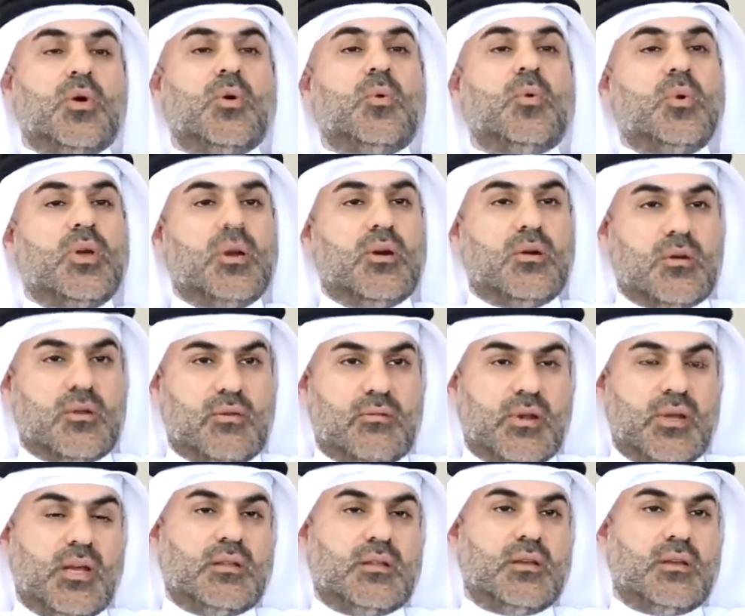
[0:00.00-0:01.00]
We are
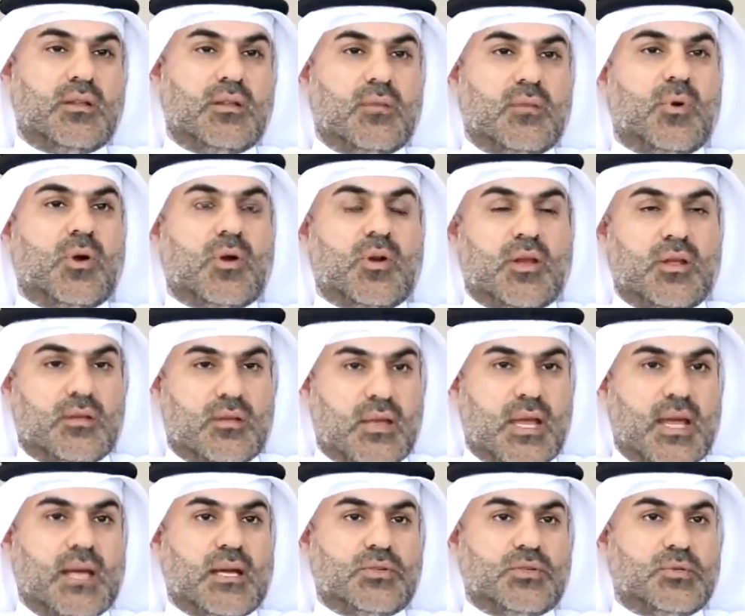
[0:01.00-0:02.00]
creating the market
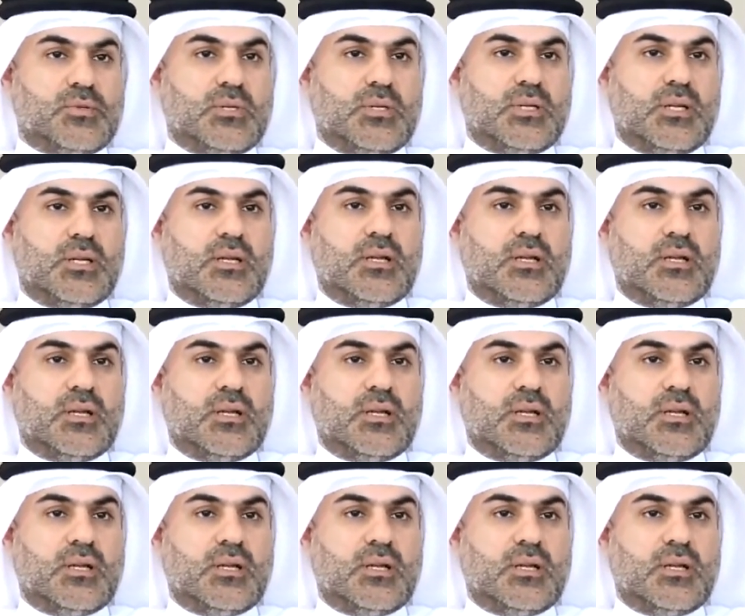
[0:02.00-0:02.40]
actually.